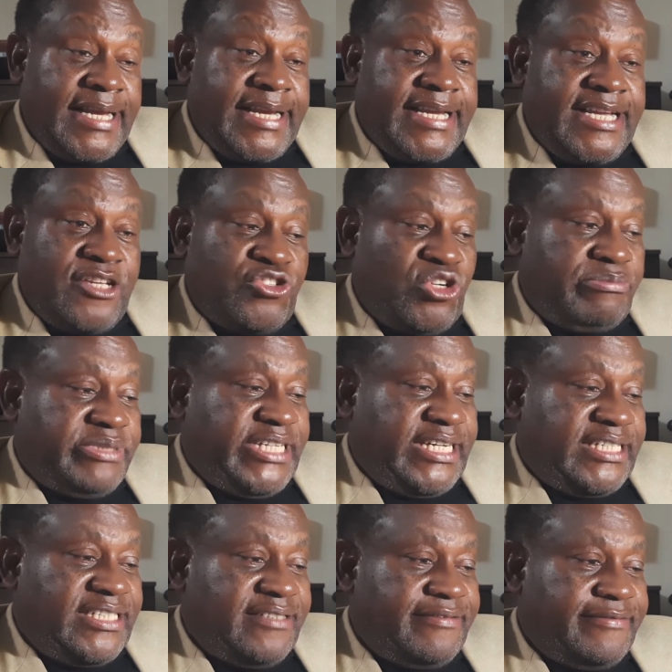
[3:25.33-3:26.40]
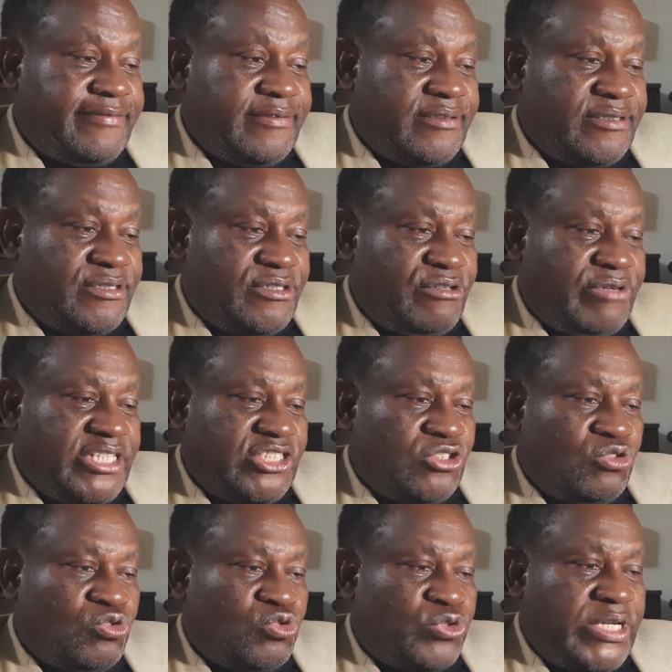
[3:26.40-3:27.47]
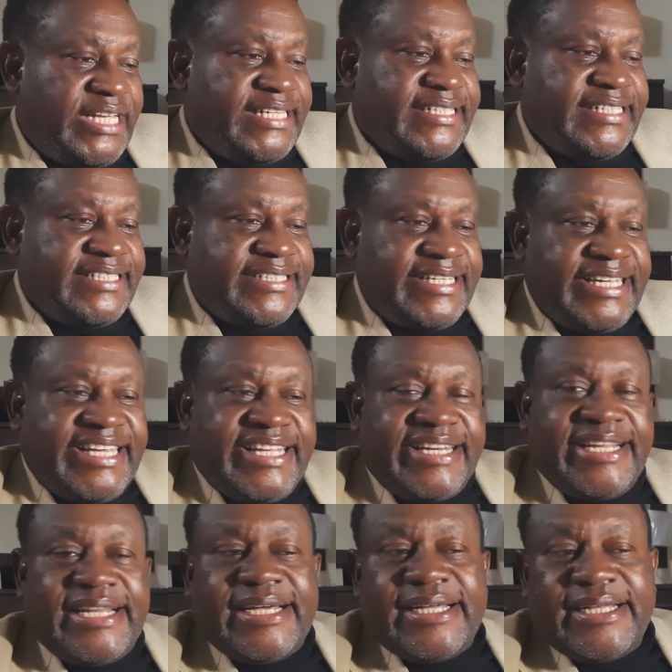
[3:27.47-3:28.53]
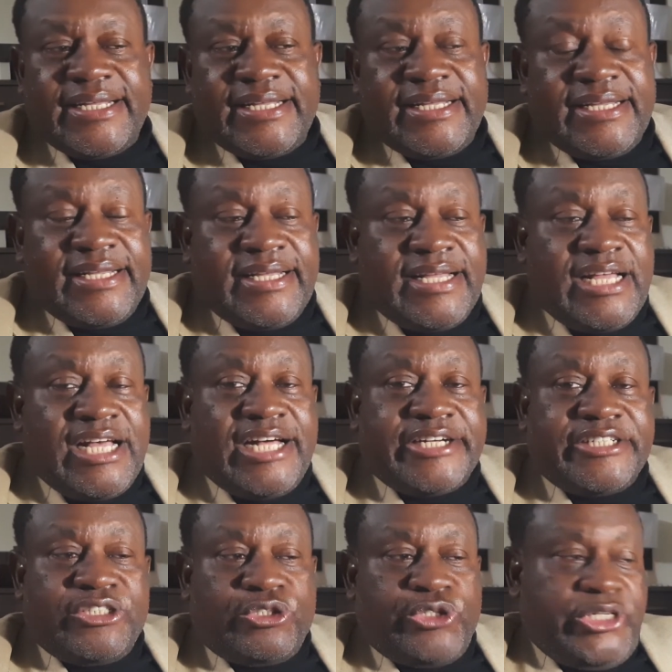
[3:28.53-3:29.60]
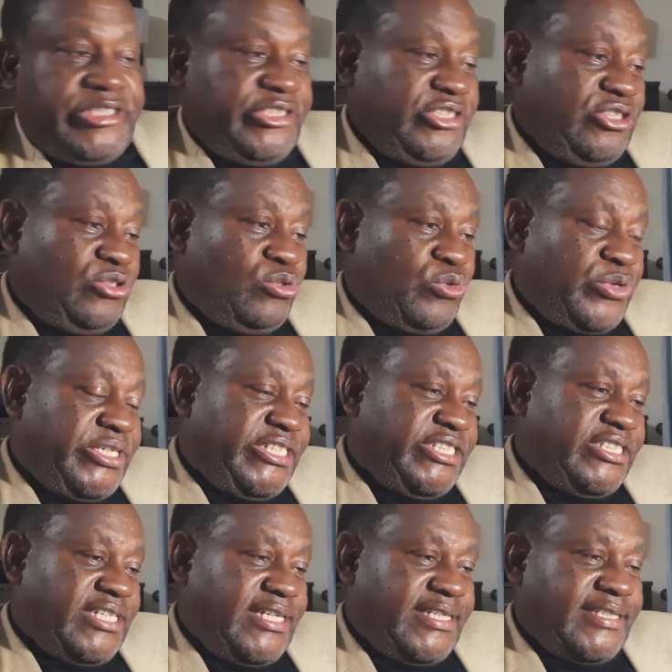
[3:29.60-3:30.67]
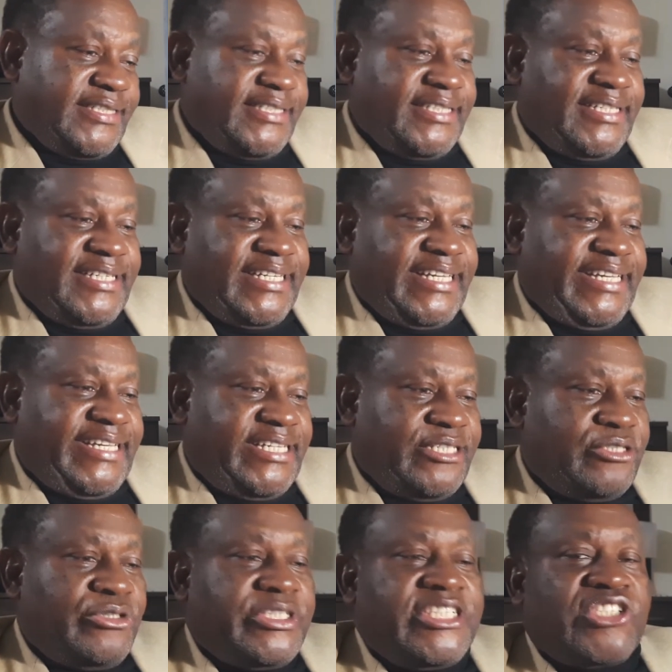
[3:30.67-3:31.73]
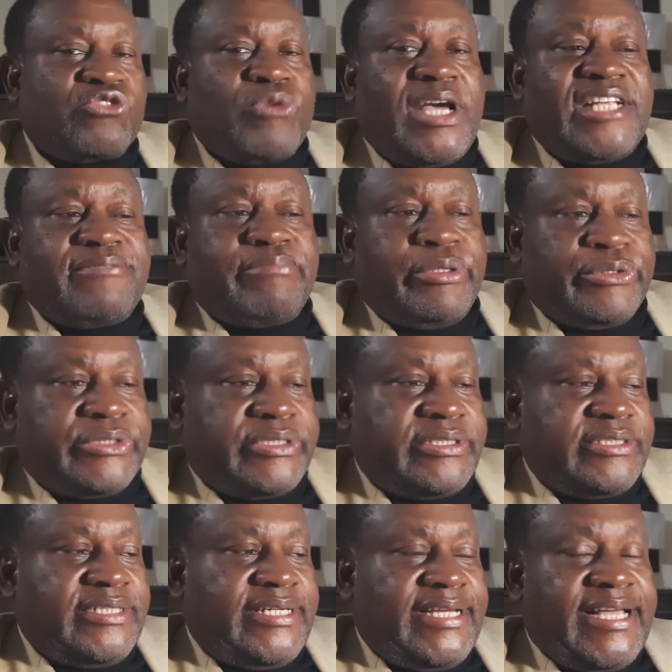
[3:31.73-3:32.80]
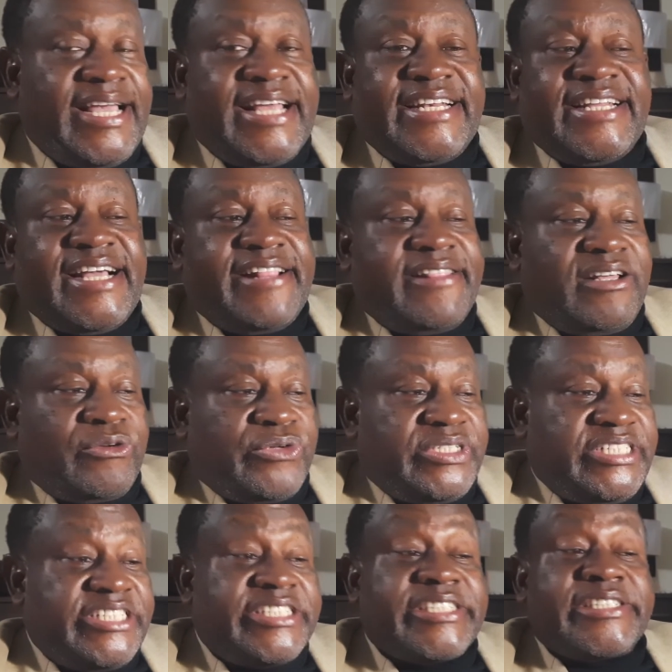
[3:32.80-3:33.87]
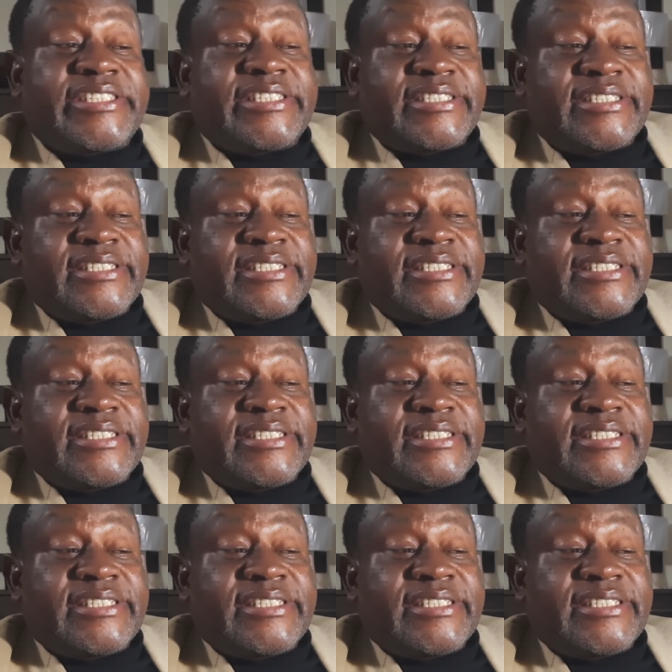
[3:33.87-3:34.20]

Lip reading: His objective was to train as a guerrilla, return to Rhodesia, kill his white boss and other Rhodesians,